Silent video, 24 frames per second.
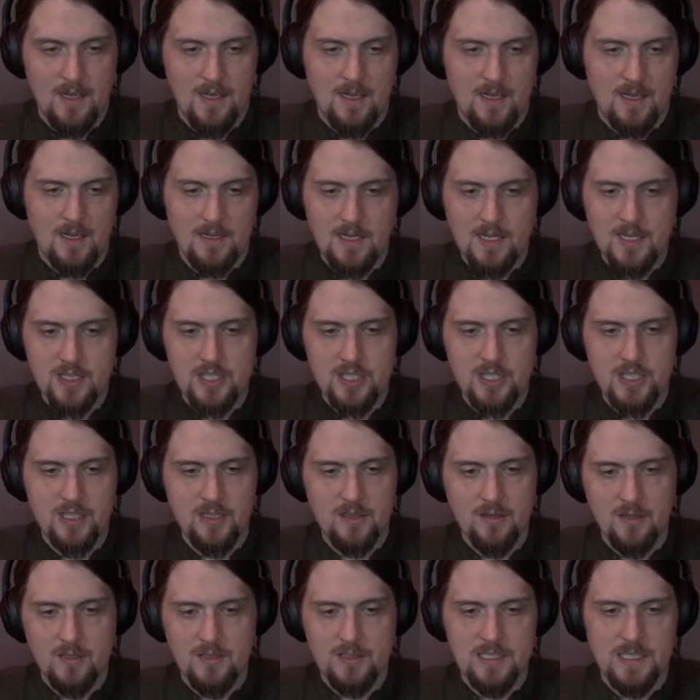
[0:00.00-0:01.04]
and as she
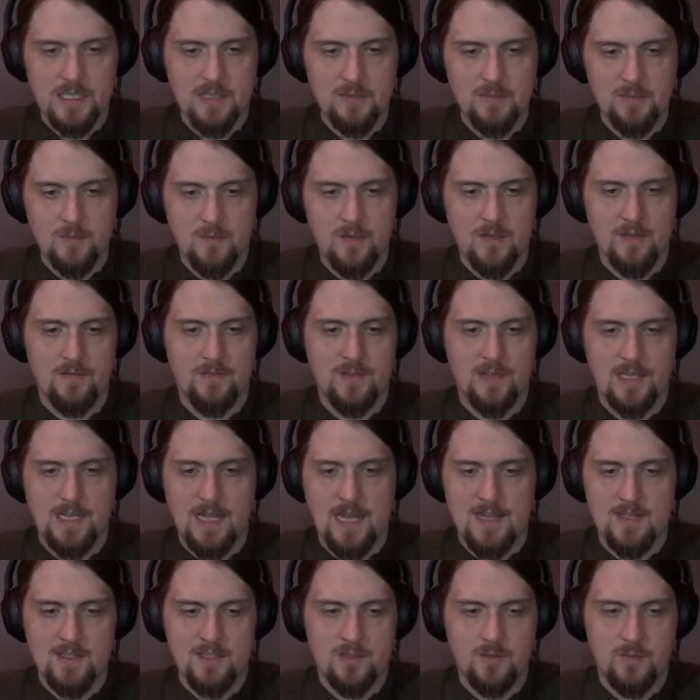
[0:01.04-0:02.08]
looked out one of the
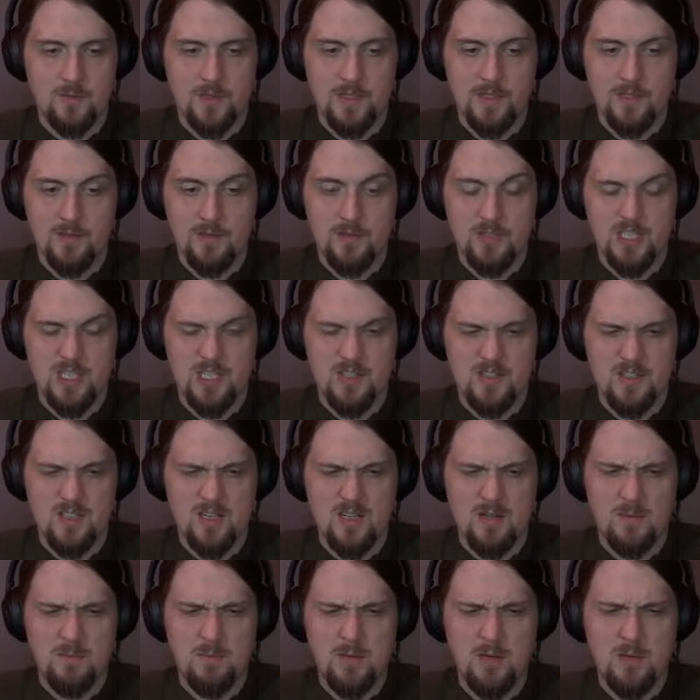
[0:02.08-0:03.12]
castle windows, she
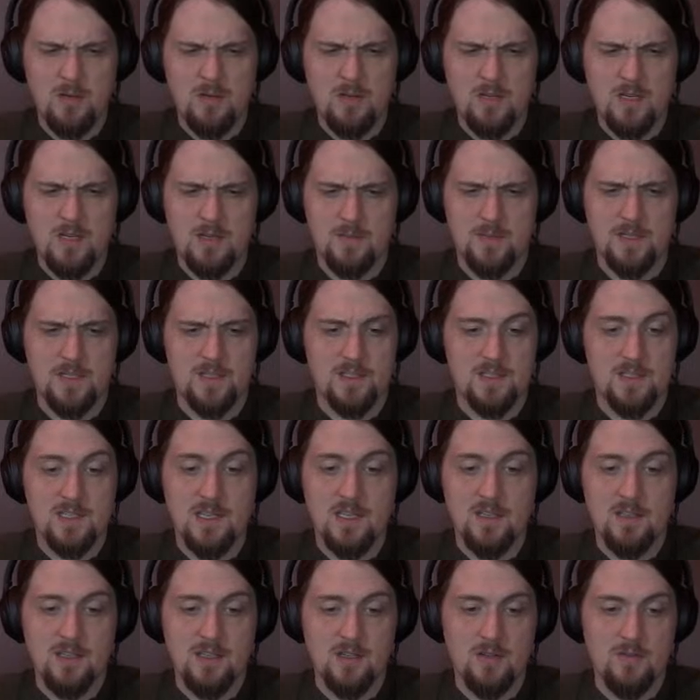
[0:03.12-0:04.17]
saw a boat coming
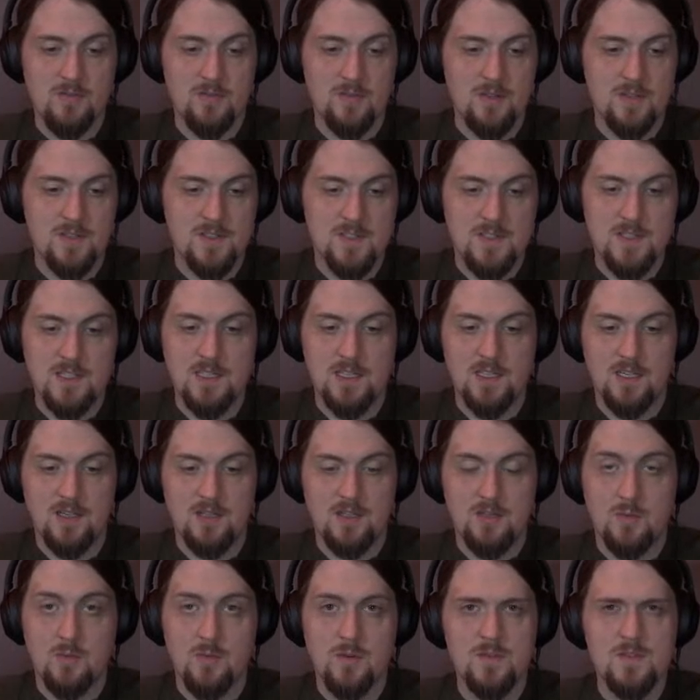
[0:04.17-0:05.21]
sailing over the sea
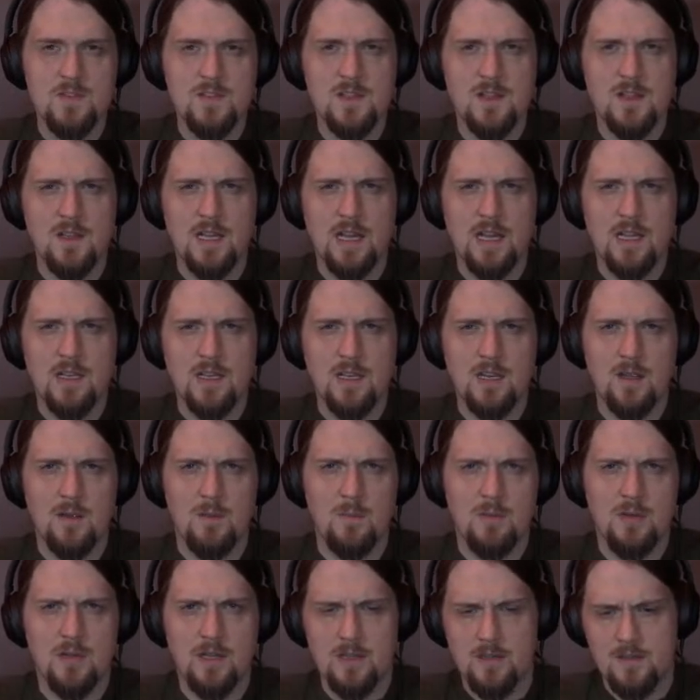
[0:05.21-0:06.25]
towards the landing
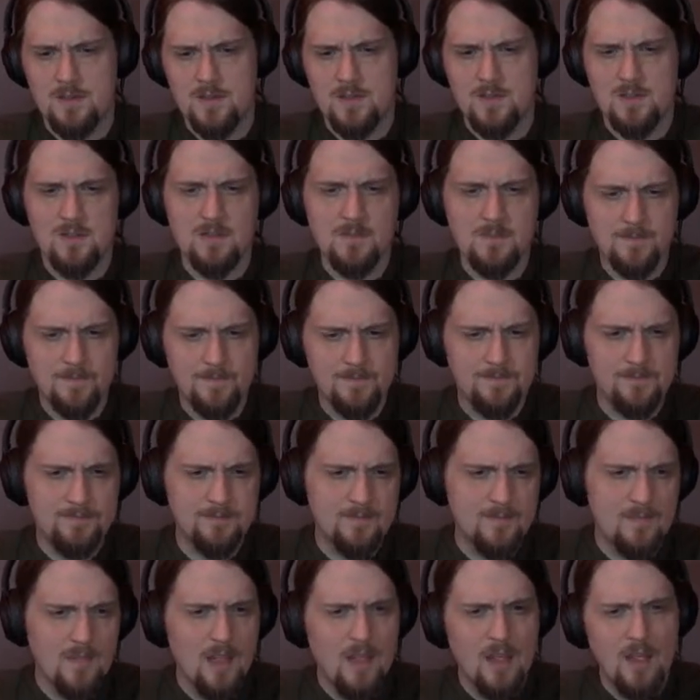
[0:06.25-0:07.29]
place.
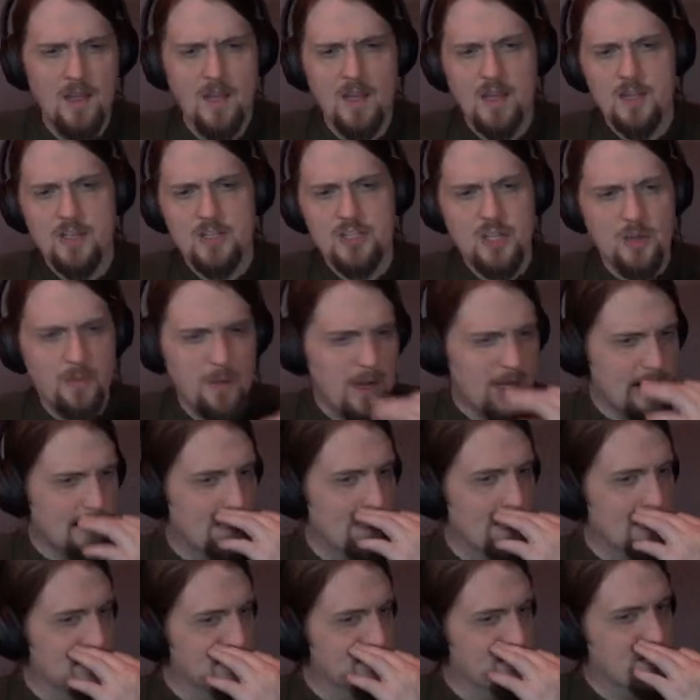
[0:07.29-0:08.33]
She
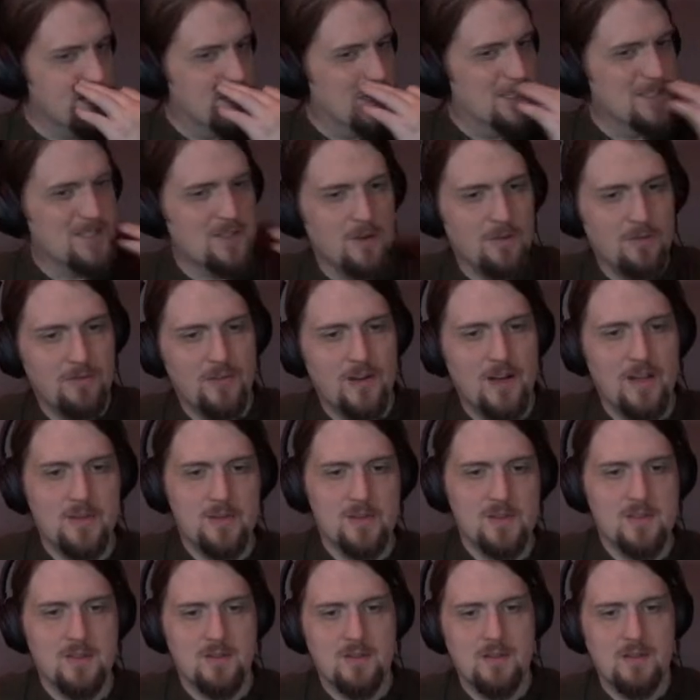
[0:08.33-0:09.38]
recognized it as her
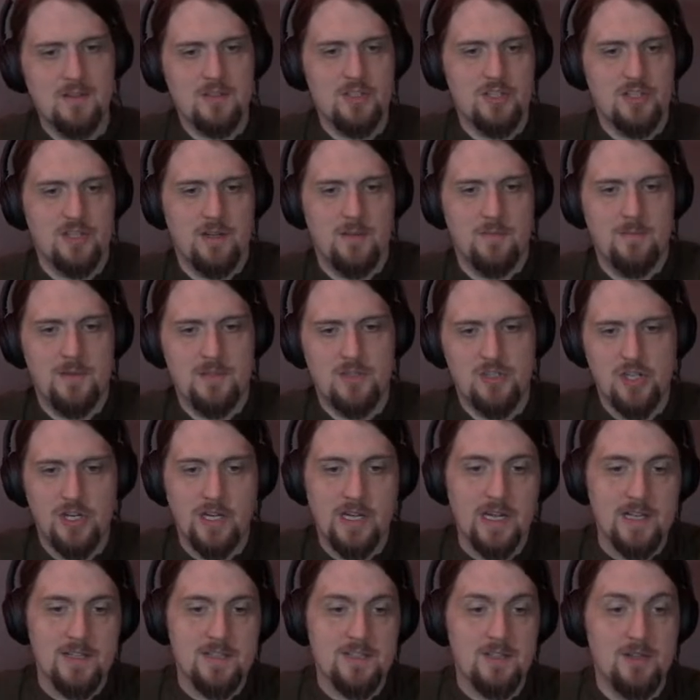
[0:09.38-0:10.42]
father's longship, and she
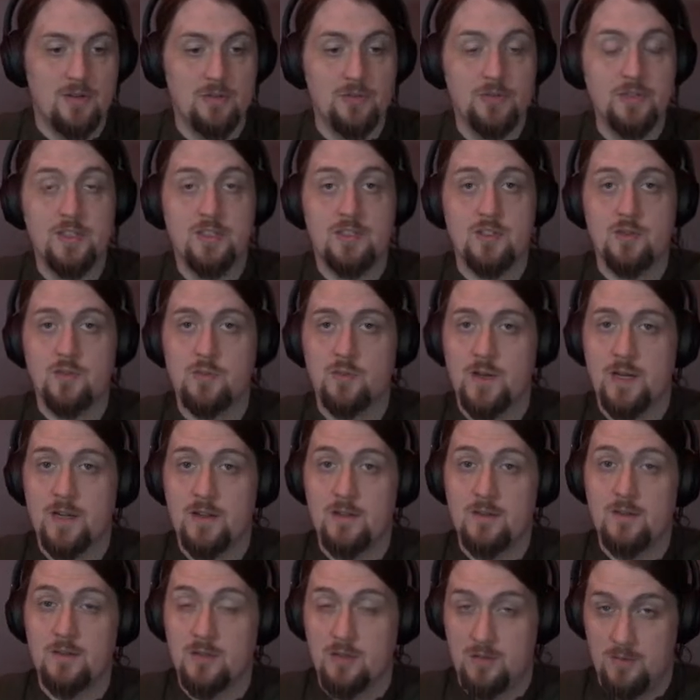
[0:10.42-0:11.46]
guessed only too
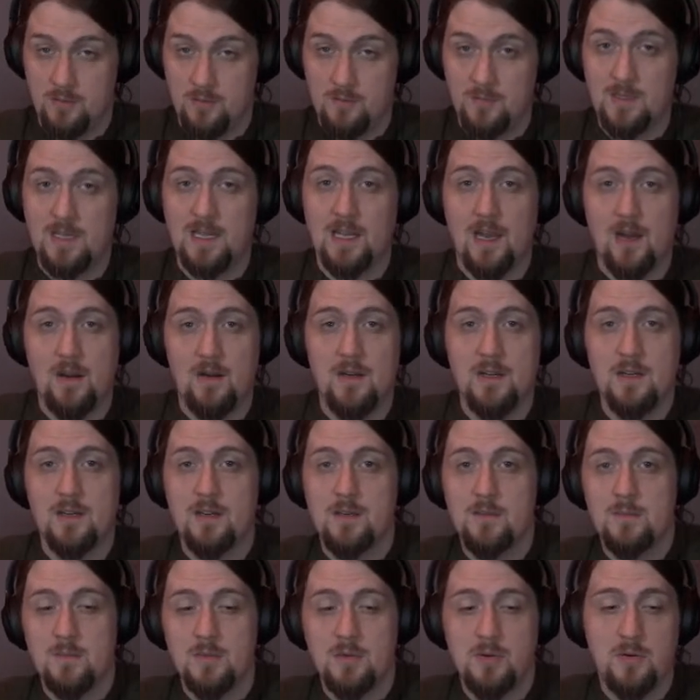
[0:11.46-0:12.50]
well whom it carried
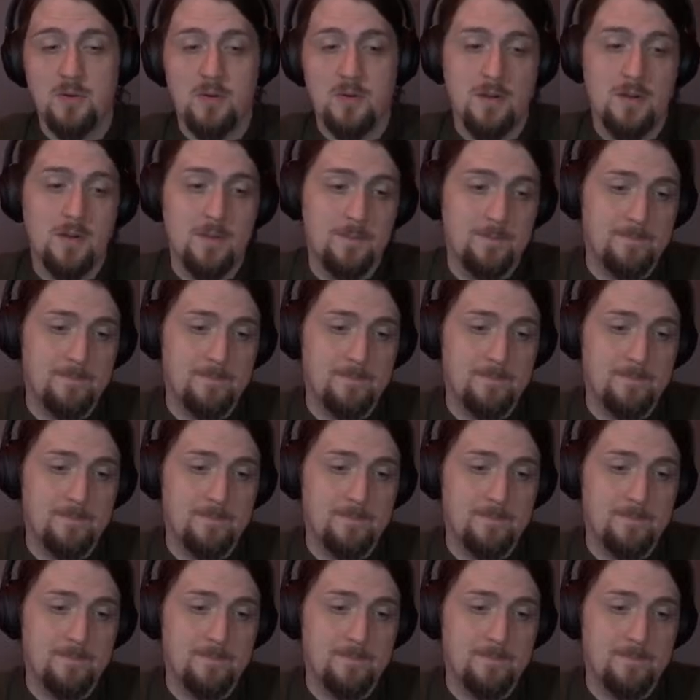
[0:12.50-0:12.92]
on board.